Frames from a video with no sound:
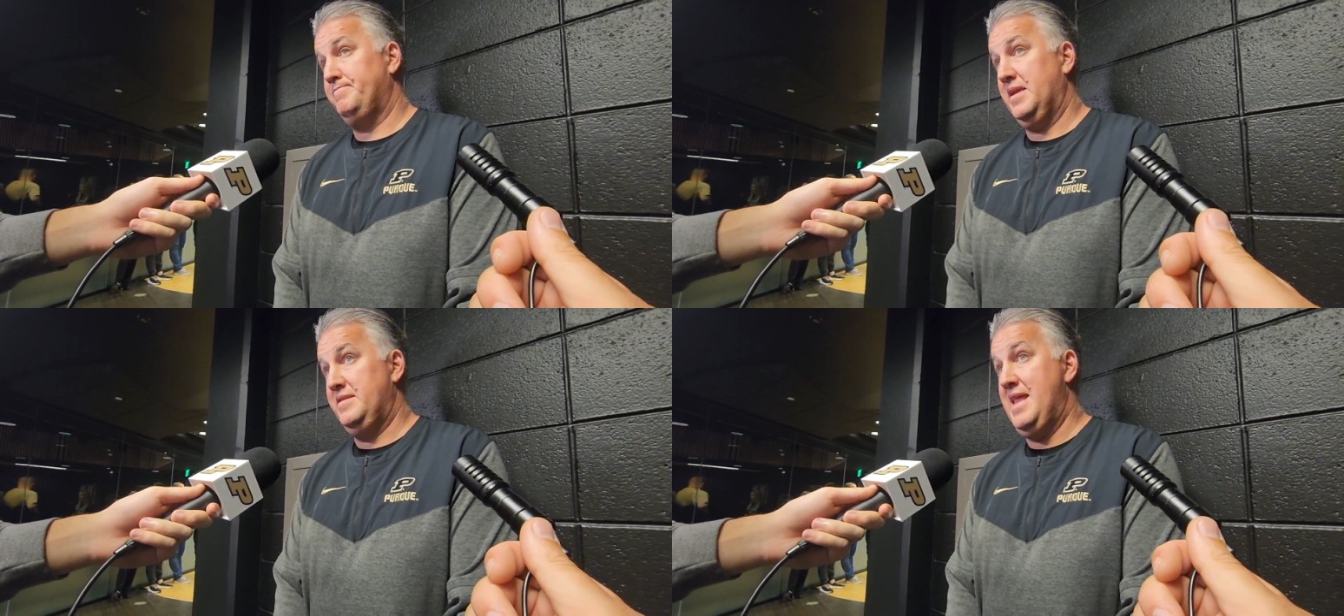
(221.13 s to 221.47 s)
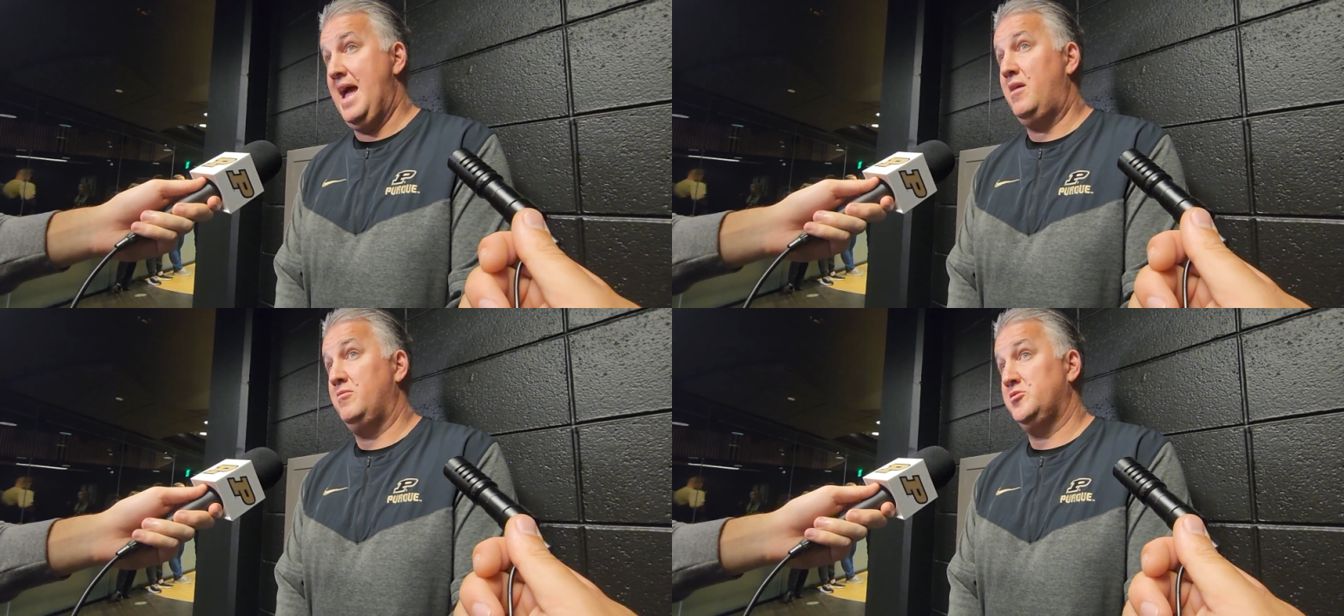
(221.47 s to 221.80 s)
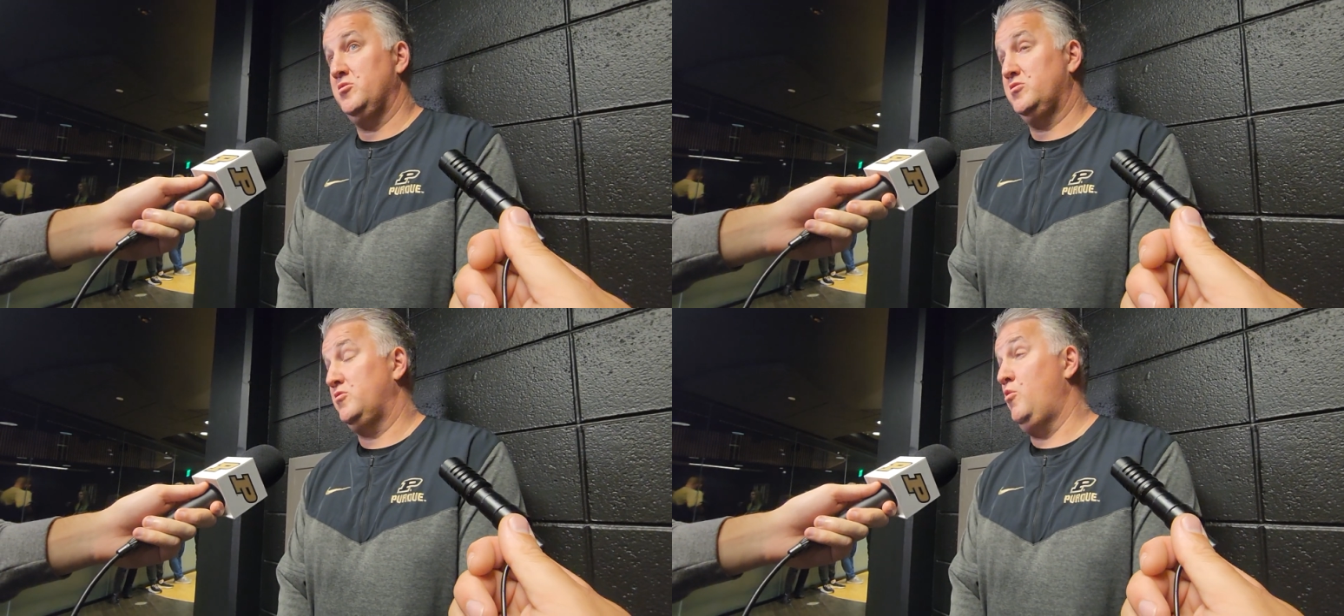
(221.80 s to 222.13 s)
Now,
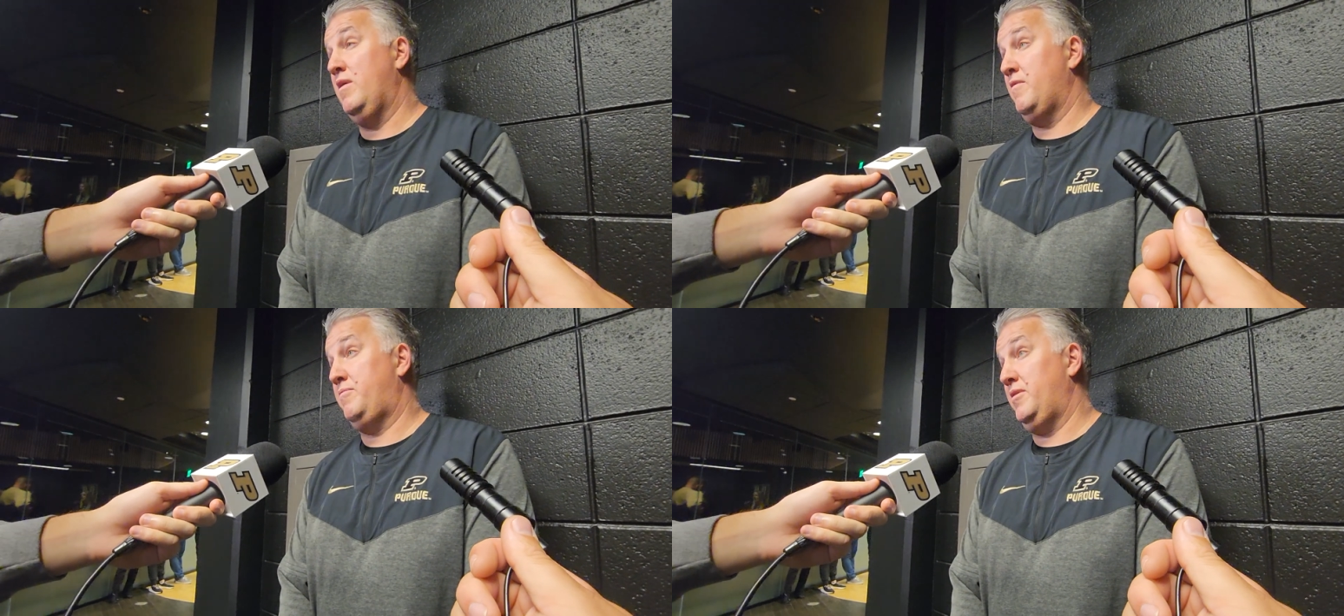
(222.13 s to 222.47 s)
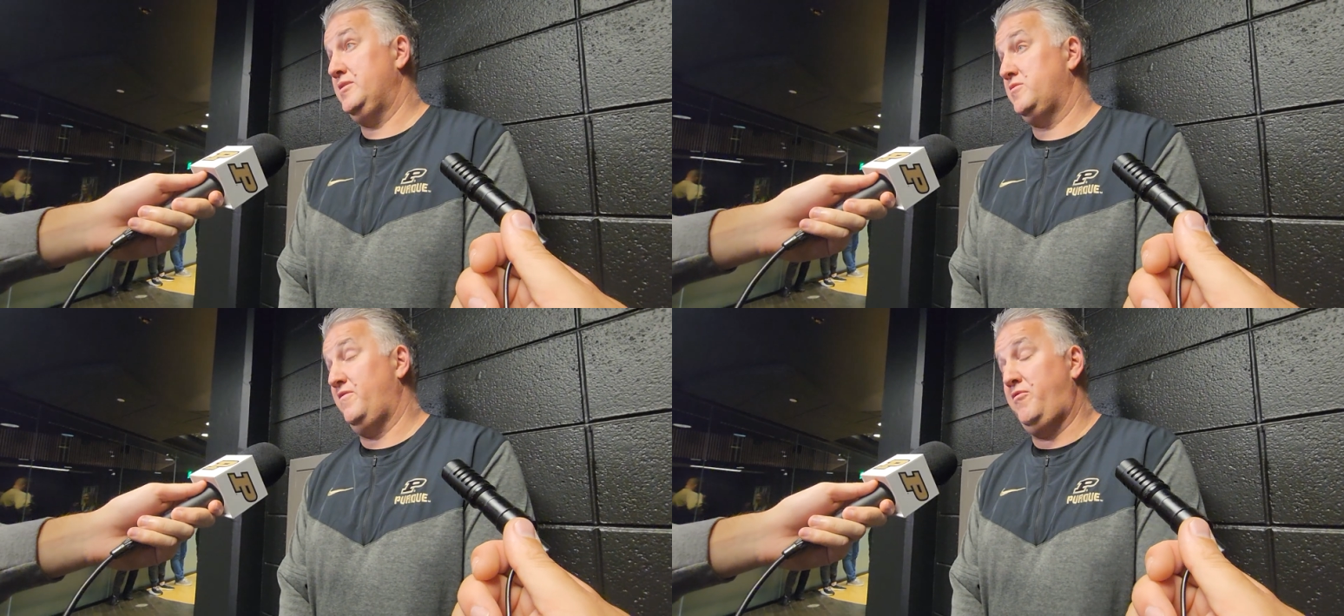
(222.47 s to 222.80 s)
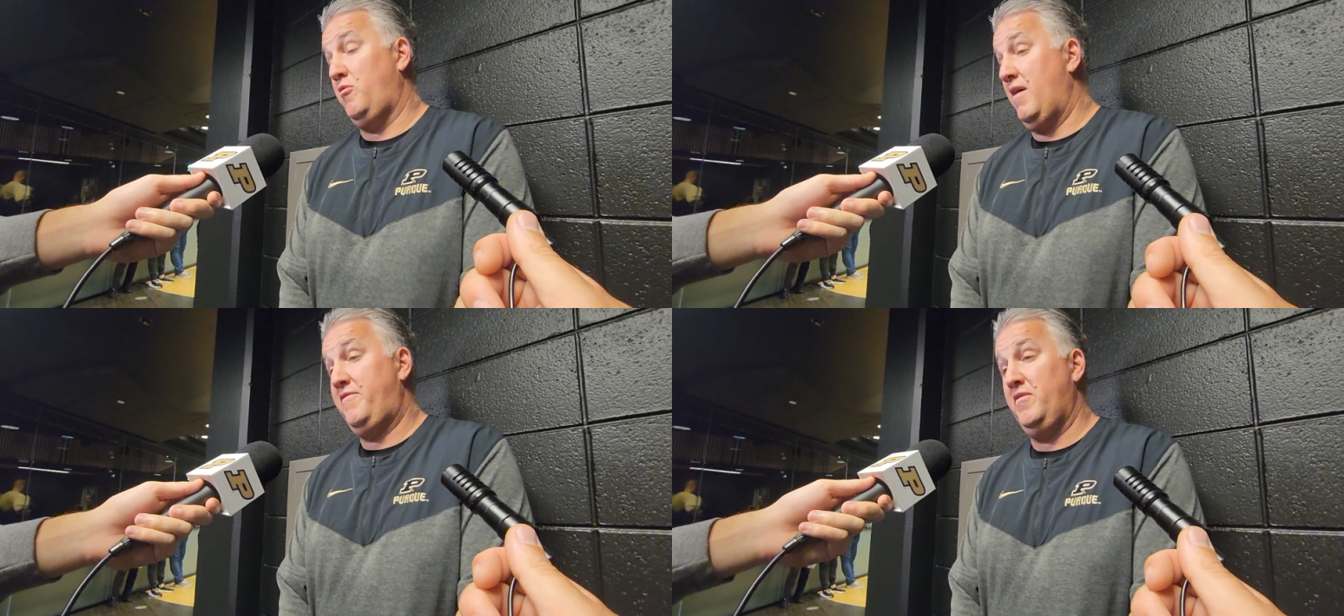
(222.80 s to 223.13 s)
as whoever plays the
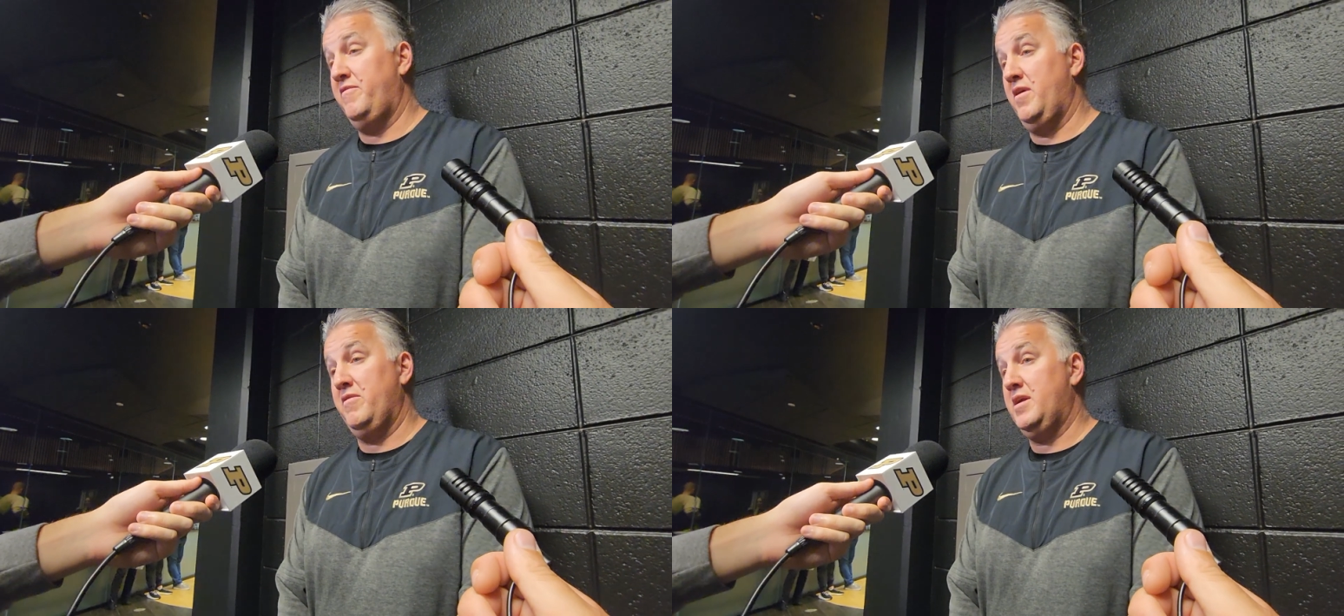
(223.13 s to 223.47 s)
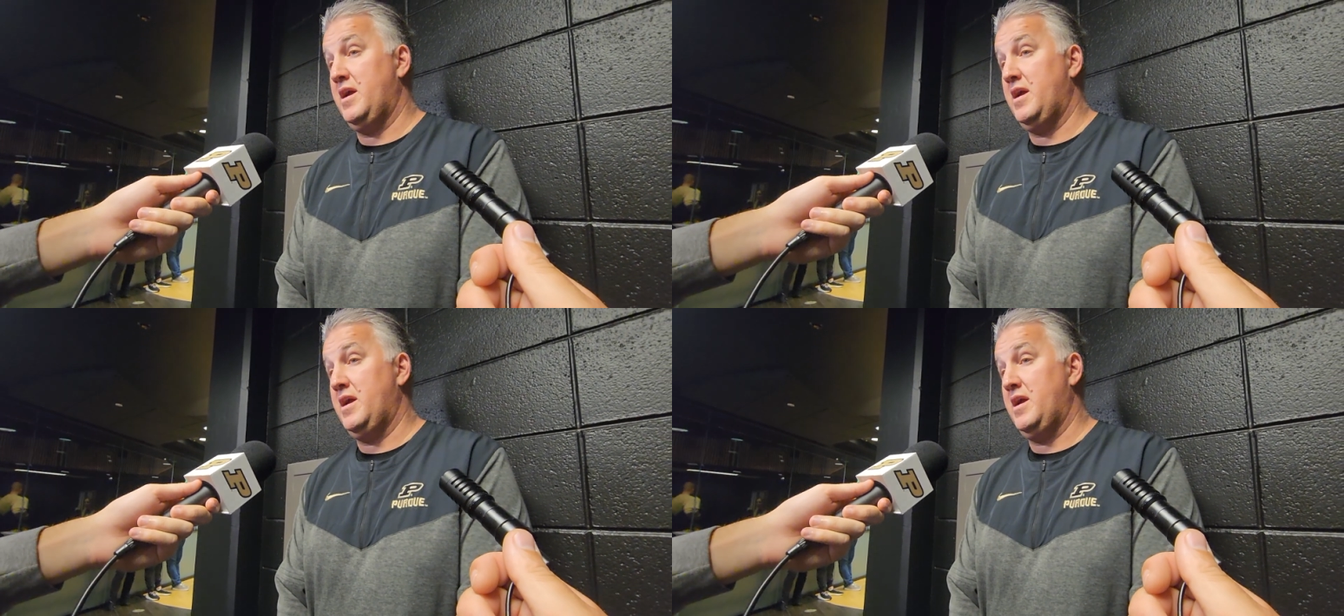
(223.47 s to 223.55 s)
4, I feel very